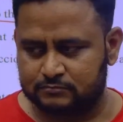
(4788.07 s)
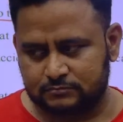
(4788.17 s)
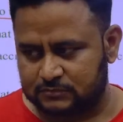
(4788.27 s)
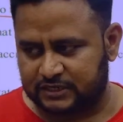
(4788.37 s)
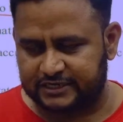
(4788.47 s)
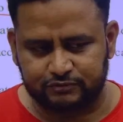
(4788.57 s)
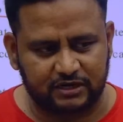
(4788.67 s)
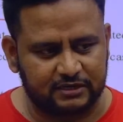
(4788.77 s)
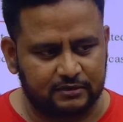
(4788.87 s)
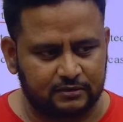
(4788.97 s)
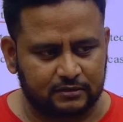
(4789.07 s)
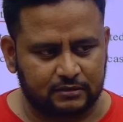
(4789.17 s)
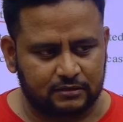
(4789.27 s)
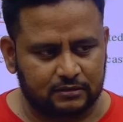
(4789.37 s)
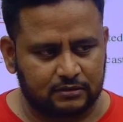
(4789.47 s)
That is what?
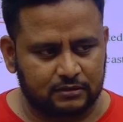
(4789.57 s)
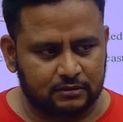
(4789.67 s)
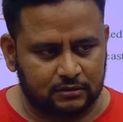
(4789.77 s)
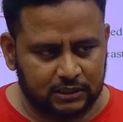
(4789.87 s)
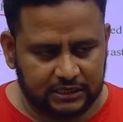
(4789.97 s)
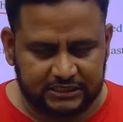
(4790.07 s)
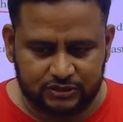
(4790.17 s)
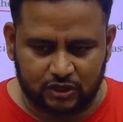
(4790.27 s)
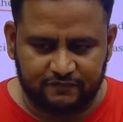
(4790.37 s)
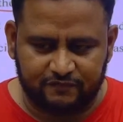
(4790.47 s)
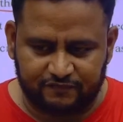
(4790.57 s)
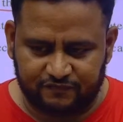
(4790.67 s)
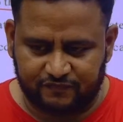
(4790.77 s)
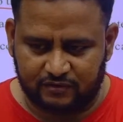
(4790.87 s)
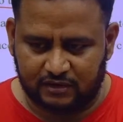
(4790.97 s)
It is not
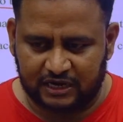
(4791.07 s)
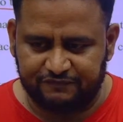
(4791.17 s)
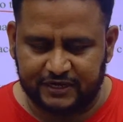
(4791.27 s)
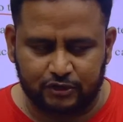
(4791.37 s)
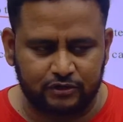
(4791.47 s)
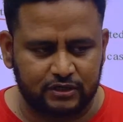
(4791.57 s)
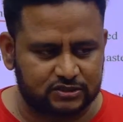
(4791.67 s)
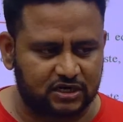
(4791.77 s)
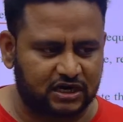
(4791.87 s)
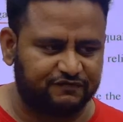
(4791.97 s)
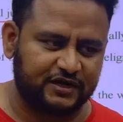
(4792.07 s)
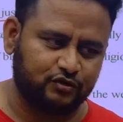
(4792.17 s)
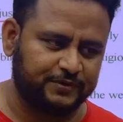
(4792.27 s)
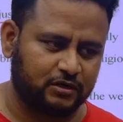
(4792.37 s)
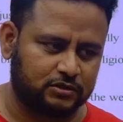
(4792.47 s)
unfair to you, it is not unfair to
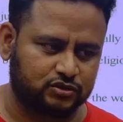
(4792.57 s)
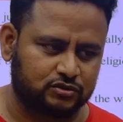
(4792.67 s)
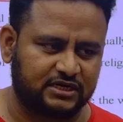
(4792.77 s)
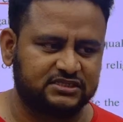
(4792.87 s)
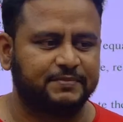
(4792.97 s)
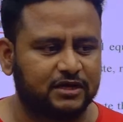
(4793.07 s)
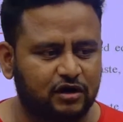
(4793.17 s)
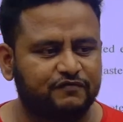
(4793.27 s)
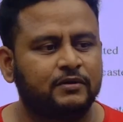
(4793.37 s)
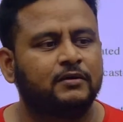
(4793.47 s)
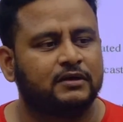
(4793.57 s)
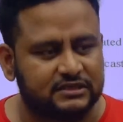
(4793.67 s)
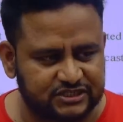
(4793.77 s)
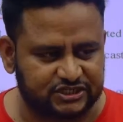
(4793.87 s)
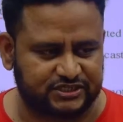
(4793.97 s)
me also. That is the meaning of
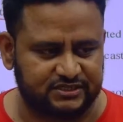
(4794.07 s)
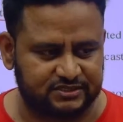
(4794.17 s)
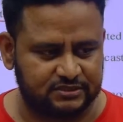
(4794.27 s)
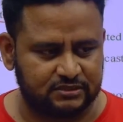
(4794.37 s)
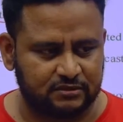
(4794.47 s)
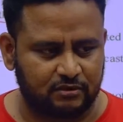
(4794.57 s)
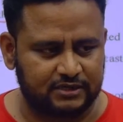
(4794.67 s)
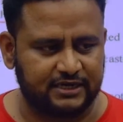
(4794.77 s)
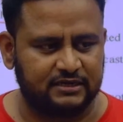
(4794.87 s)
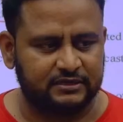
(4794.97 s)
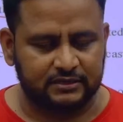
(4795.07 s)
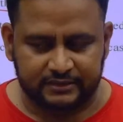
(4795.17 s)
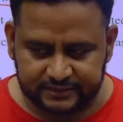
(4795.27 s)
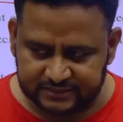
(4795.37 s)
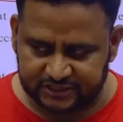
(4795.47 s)
justice. Okay,
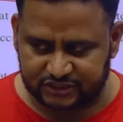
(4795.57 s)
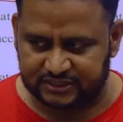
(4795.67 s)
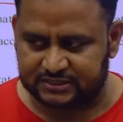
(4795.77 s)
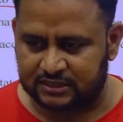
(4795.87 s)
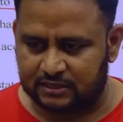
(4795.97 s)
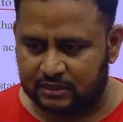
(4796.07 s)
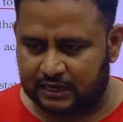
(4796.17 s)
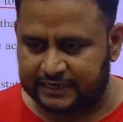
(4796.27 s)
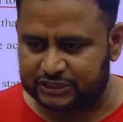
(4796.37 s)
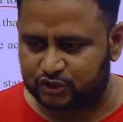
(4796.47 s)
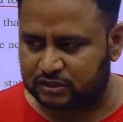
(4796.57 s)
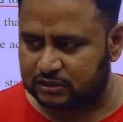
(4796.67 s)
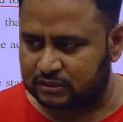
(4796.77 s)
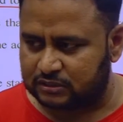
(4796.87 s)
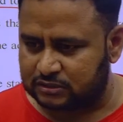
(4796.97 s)
justice. Understood?
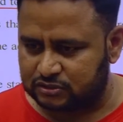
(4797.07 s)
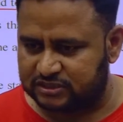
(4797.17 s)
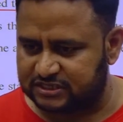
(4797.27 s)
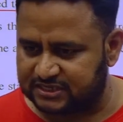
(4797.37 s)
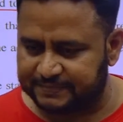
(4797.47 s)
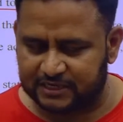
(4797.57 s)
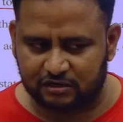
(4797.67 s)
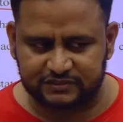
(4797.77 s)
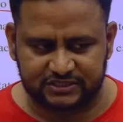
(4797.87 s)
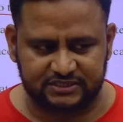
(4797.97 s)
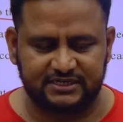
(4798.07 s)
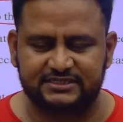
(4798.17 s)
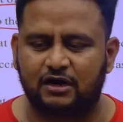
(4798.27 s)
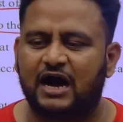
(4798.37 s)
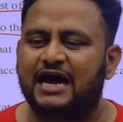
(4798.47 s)
So this is the meaning of justice. That is
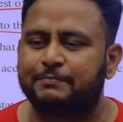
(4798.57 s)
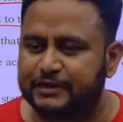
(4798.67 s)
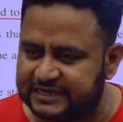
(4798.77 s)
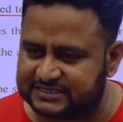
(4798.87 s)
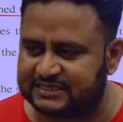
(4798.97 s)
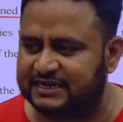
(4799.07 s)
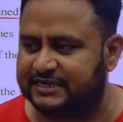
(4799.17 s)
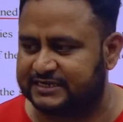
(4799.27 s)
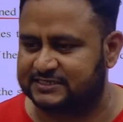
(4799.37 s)
harmonizing the interest.